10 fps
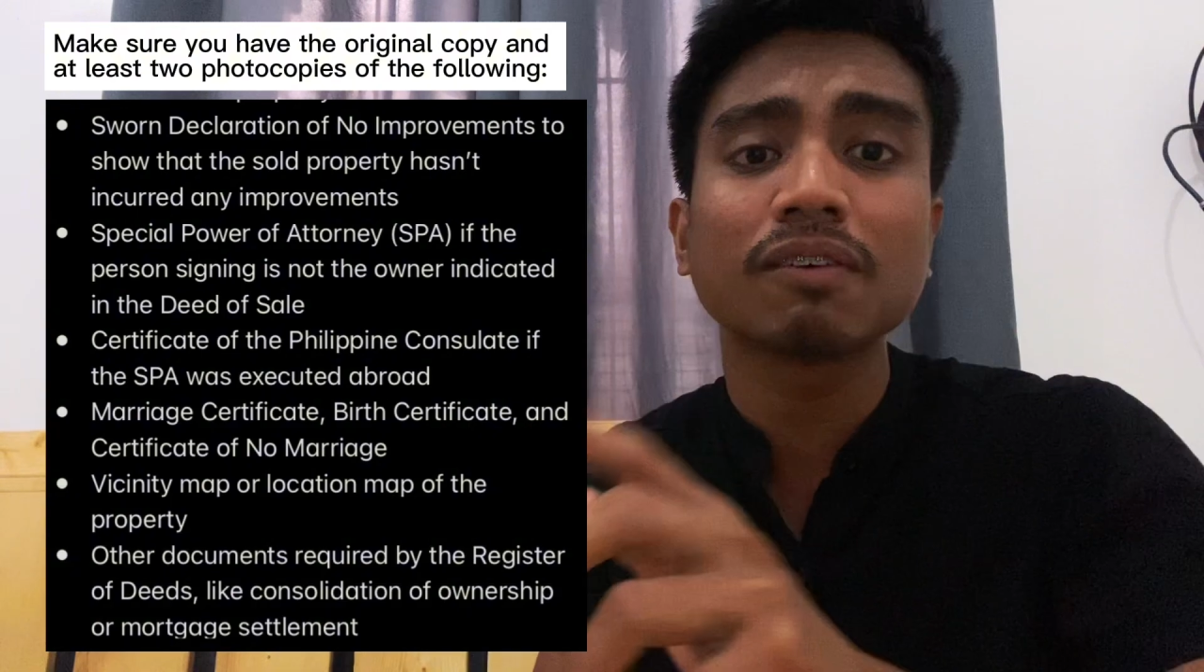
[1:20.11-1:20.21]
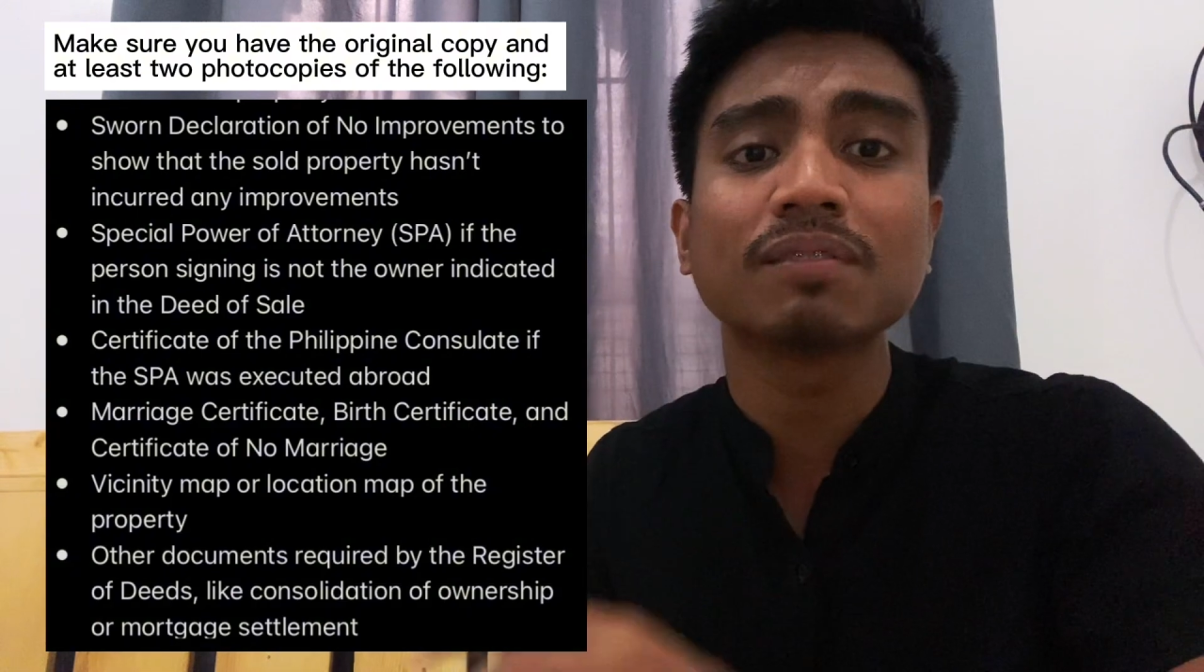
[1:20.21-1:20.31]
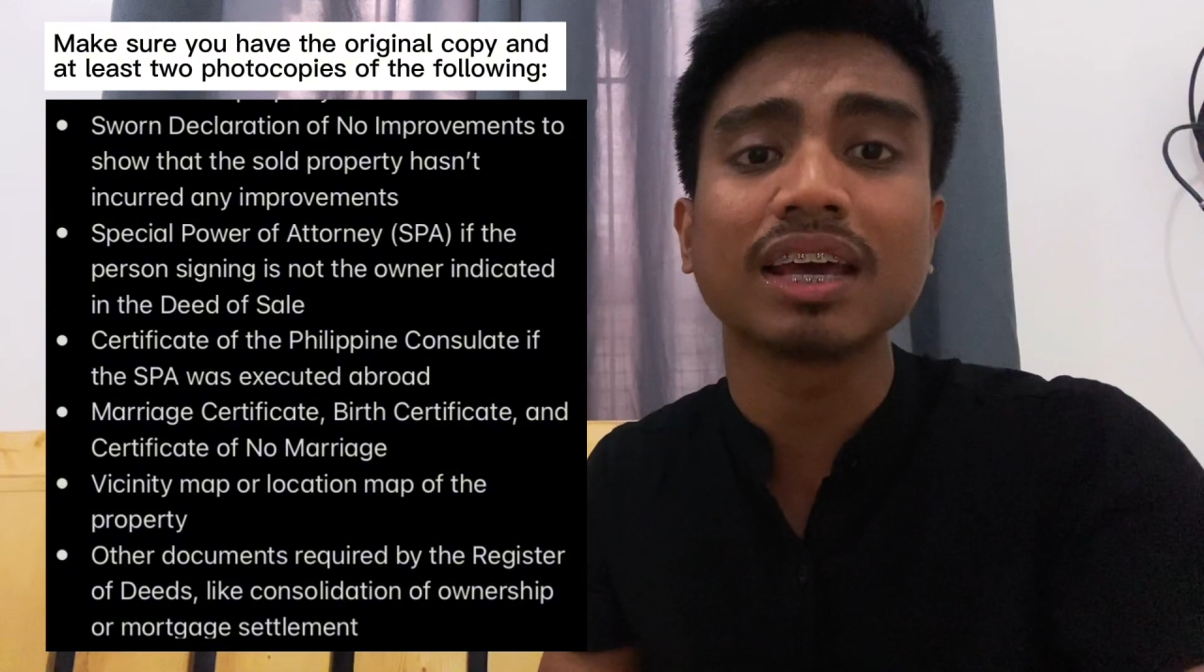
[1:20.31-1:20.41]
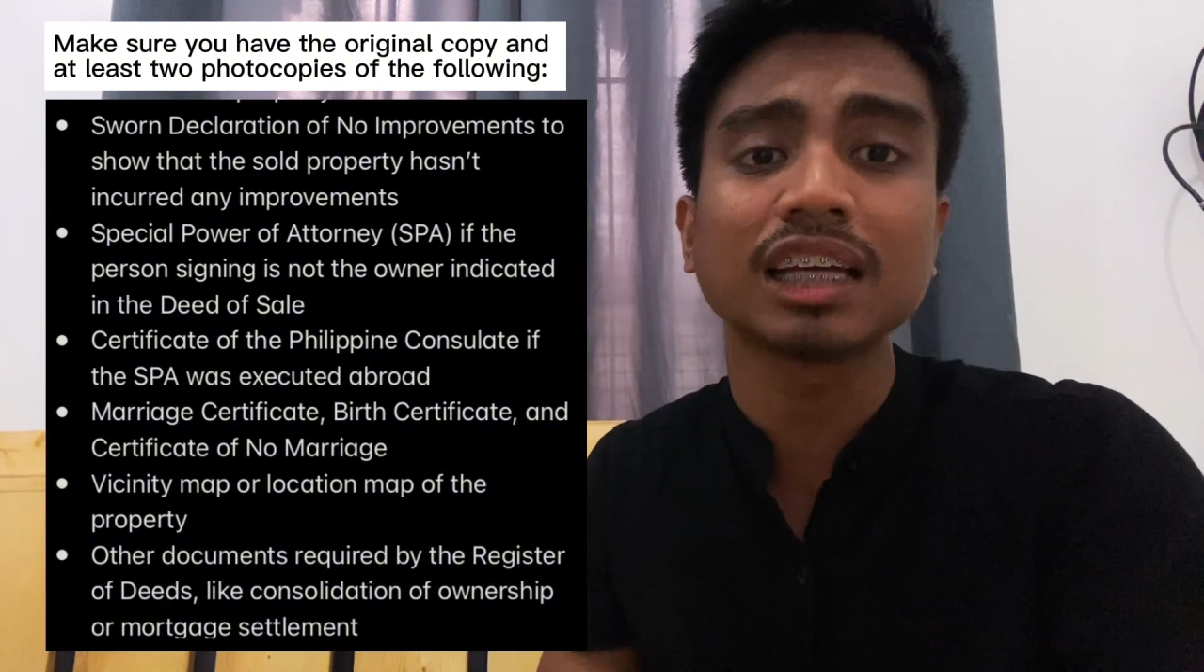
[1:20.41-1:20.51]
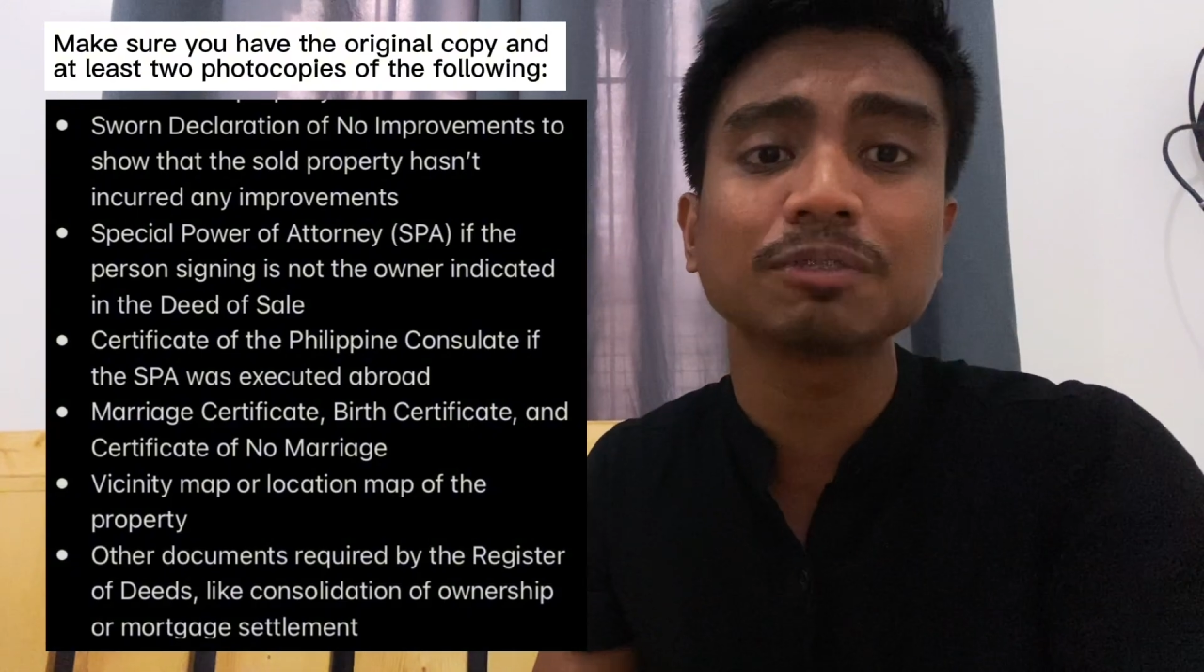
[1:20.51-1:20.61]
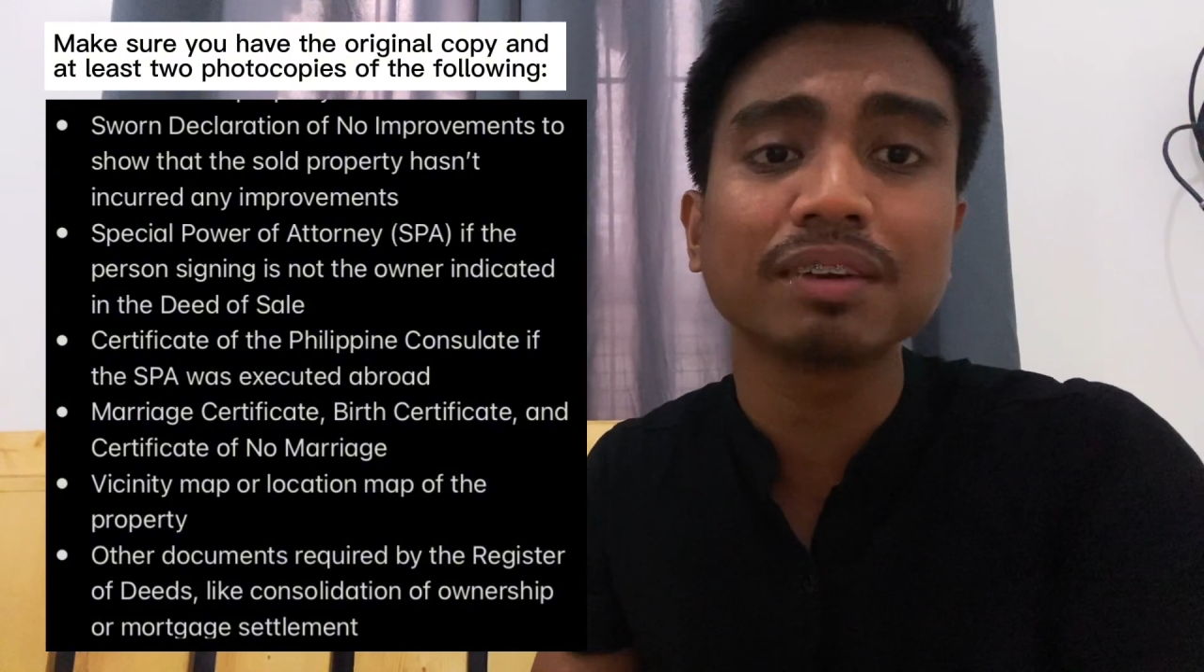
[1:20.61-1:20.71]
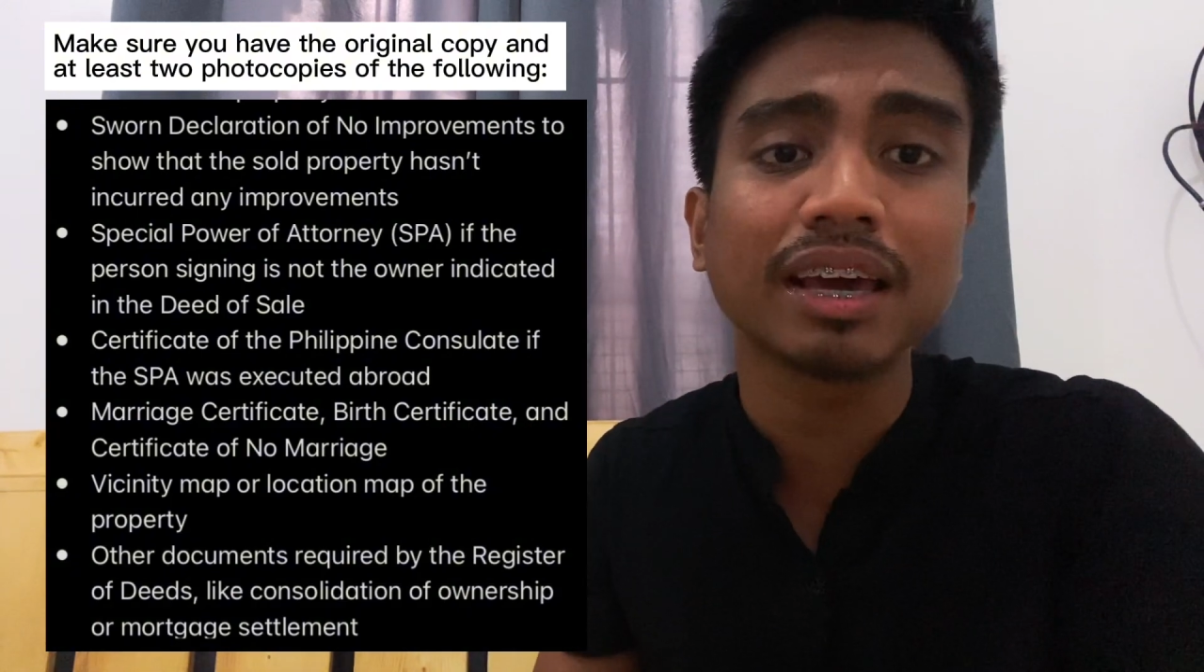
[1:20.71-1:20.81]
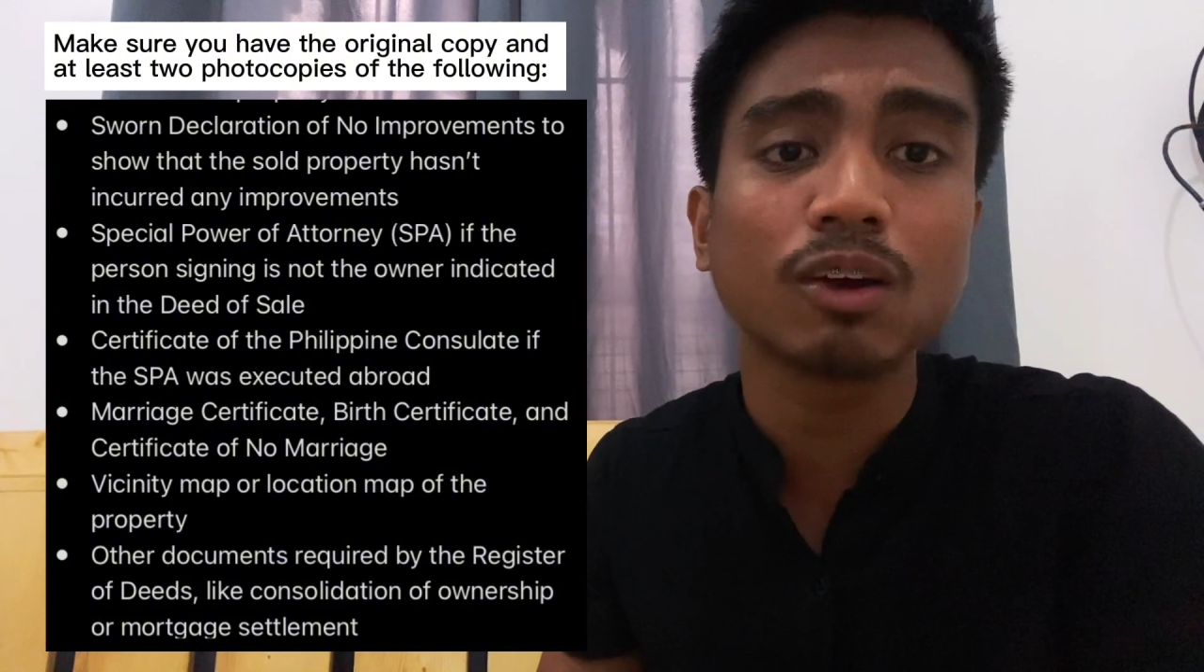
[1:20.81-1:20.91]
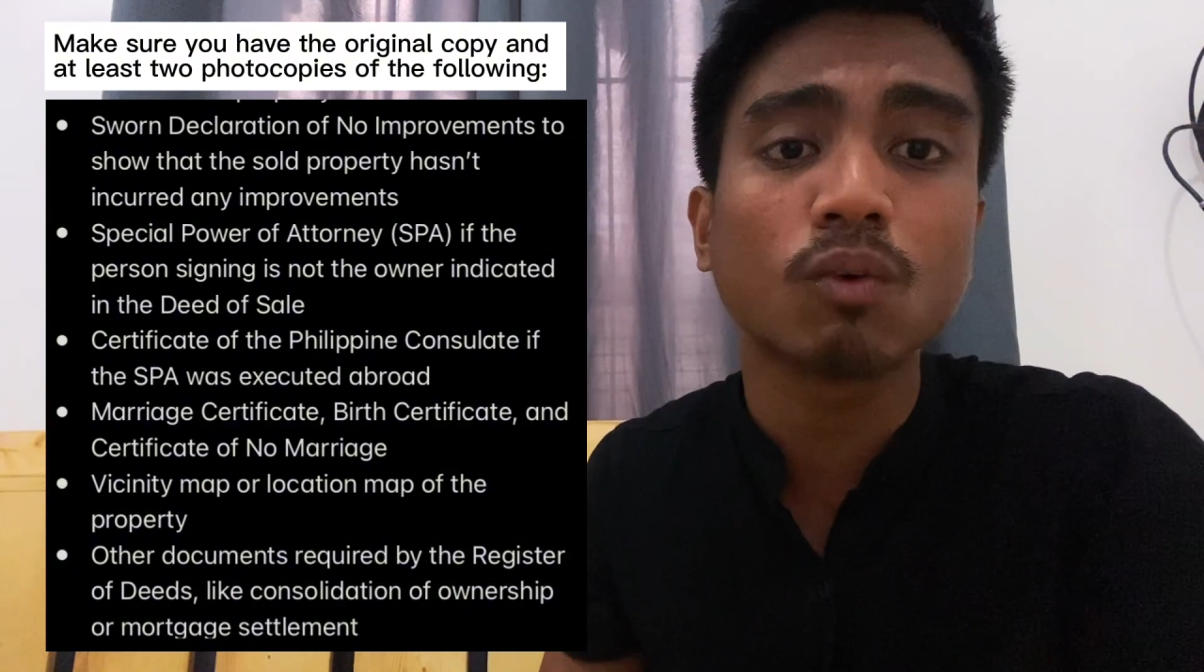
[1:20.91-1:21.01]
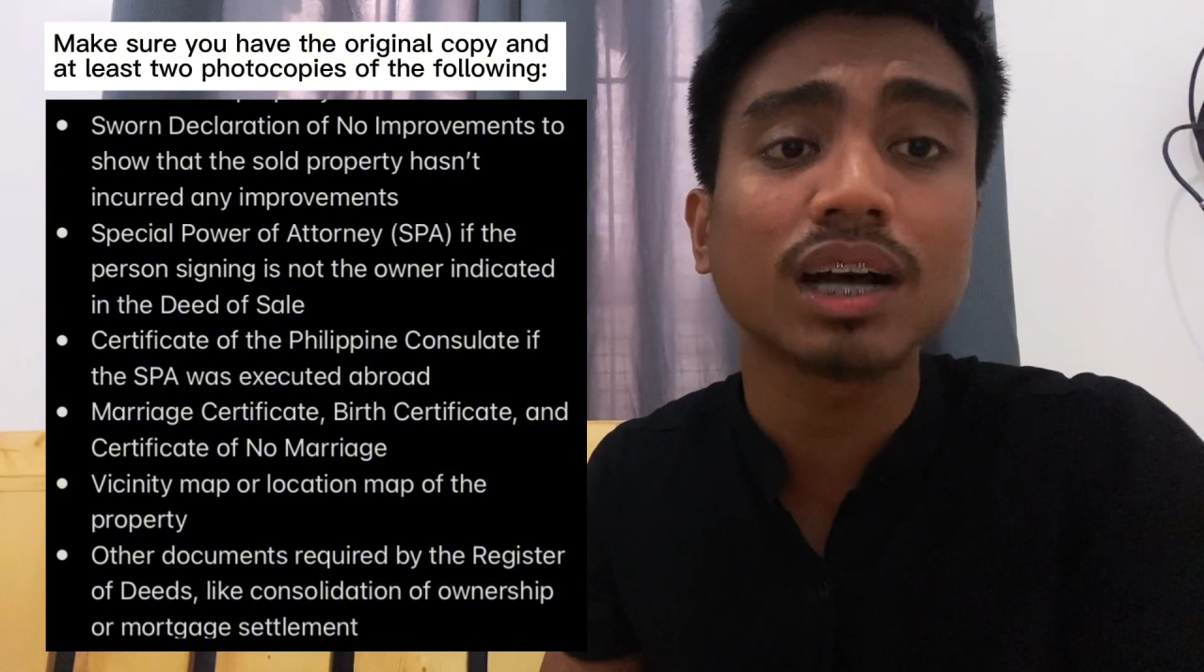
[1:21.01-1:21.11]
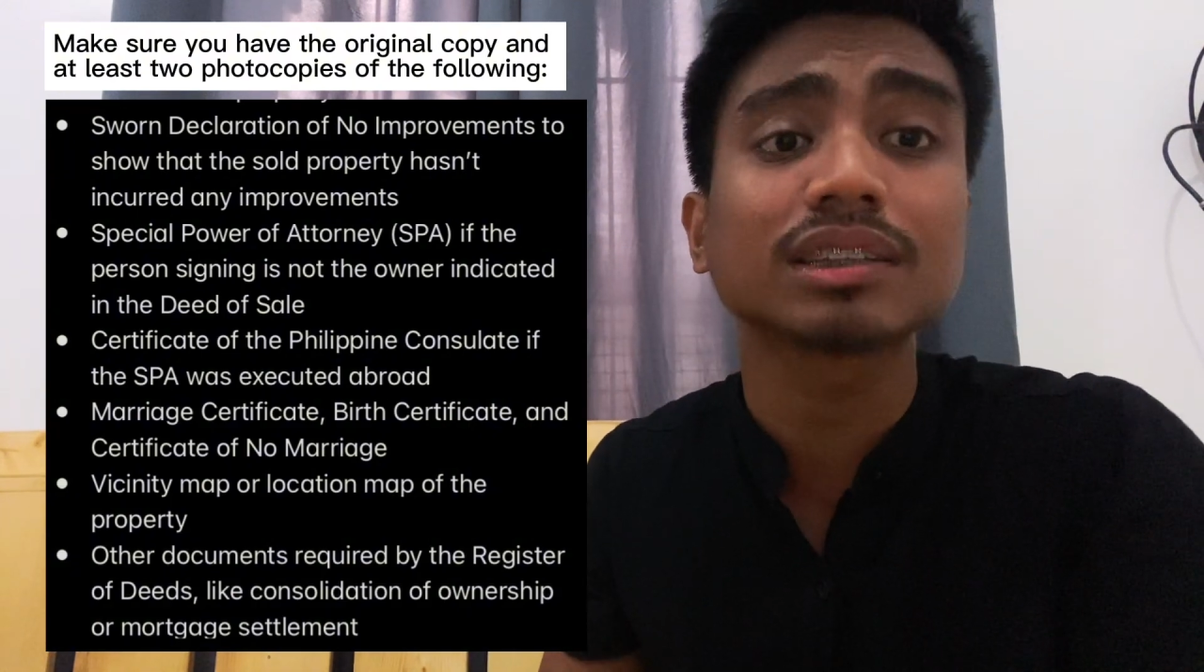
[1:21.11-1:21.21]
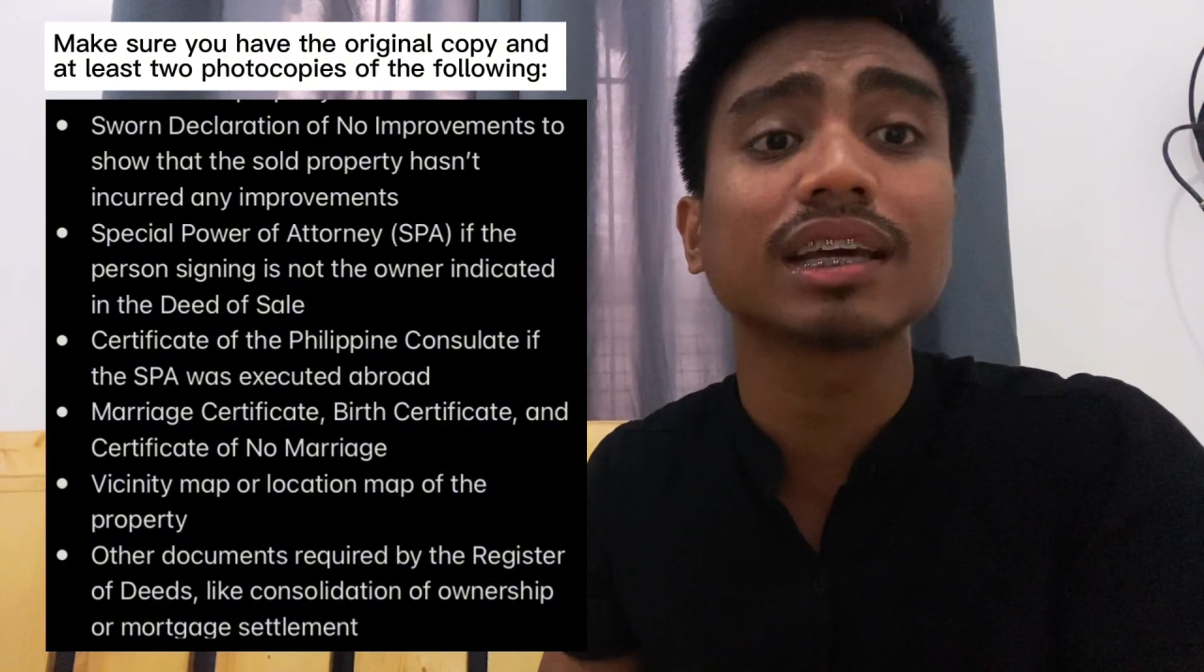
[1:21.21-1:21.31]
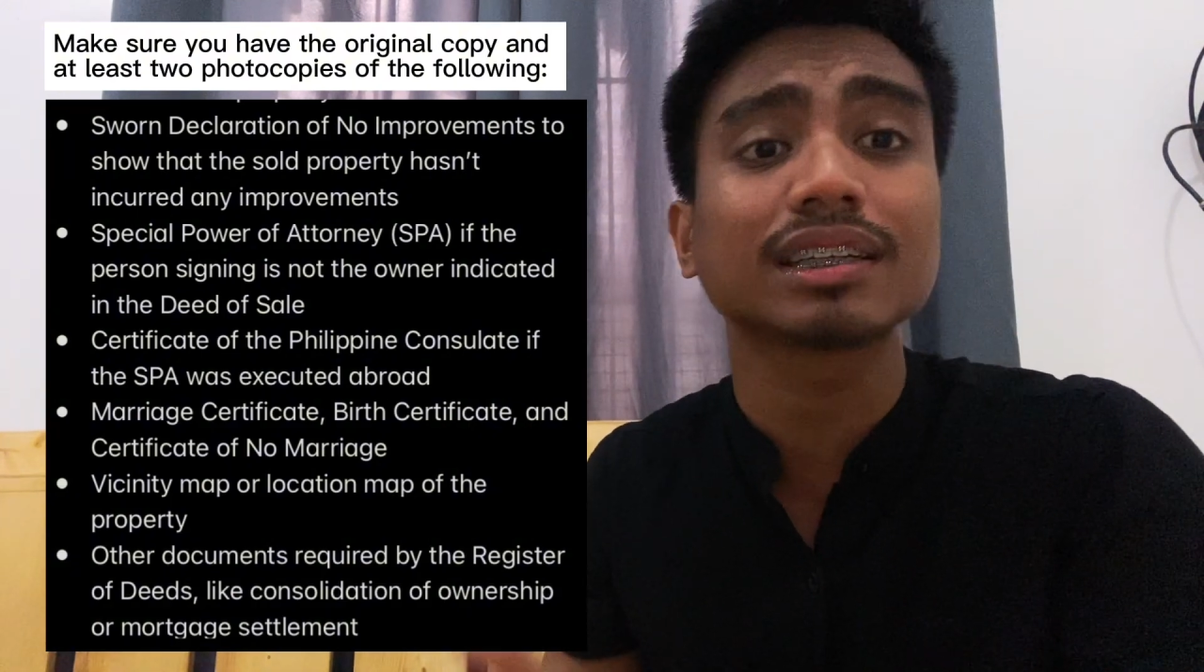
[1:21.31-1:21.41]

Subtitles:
the SPA was